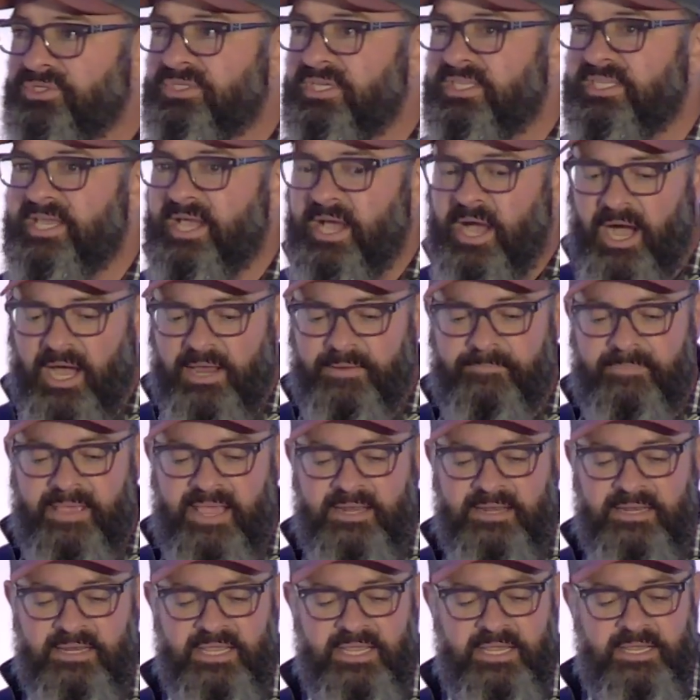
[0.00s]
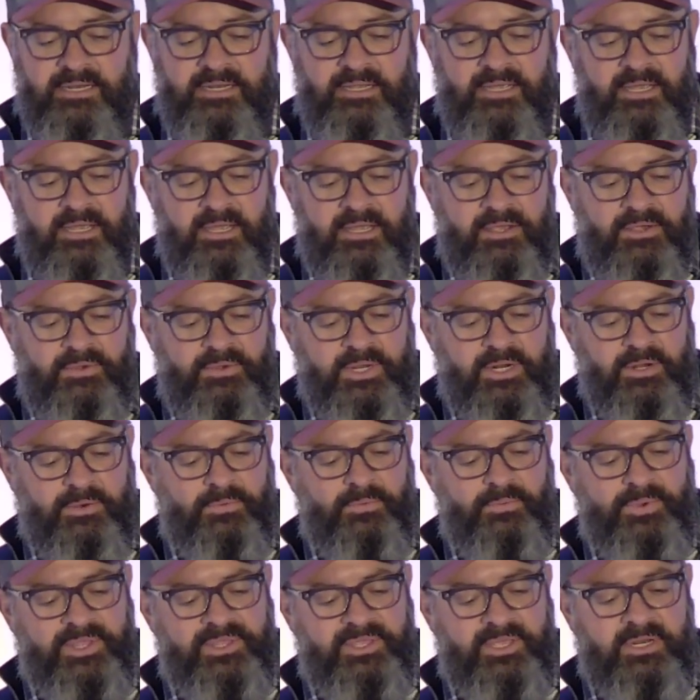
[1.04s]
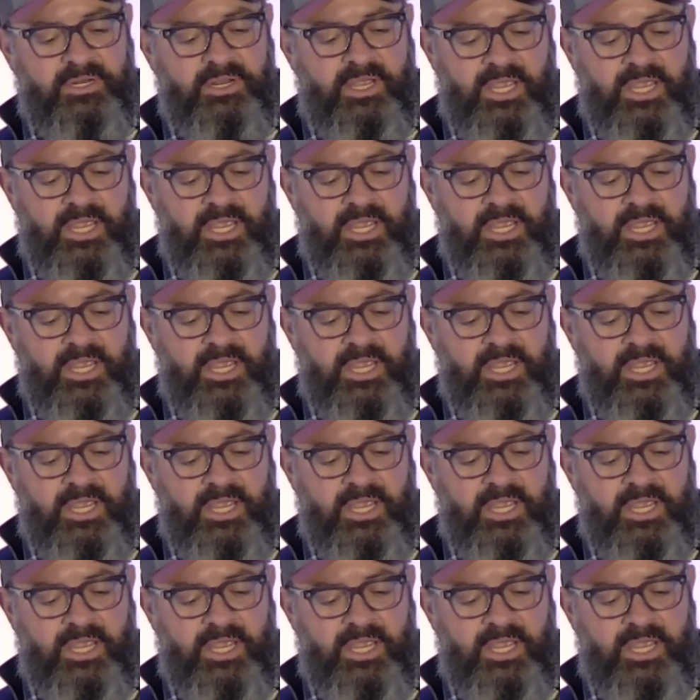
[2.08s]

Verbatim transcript: the unmet need, you know, within a